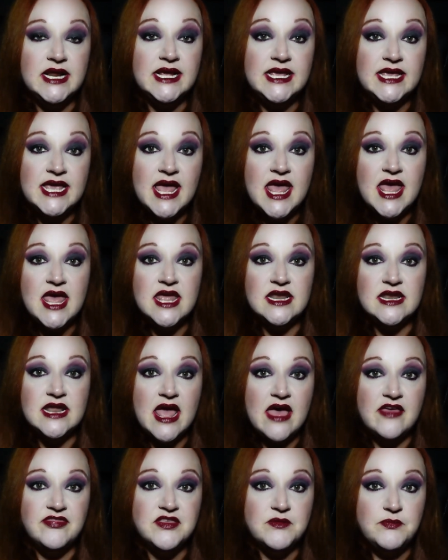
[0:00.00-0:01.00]
again
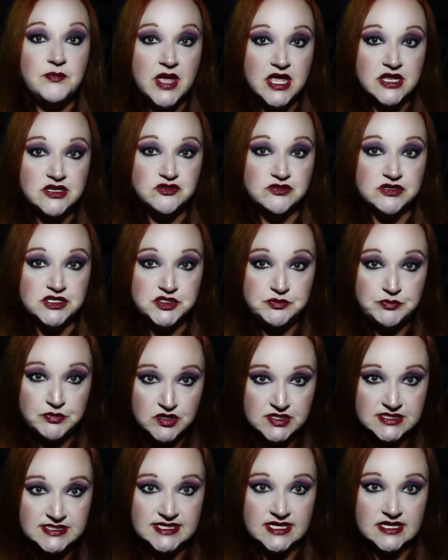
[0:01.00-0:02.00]
at the Pentridge
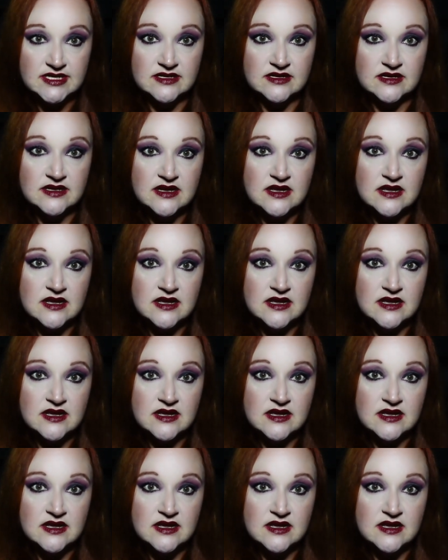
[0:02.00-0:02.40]
prison.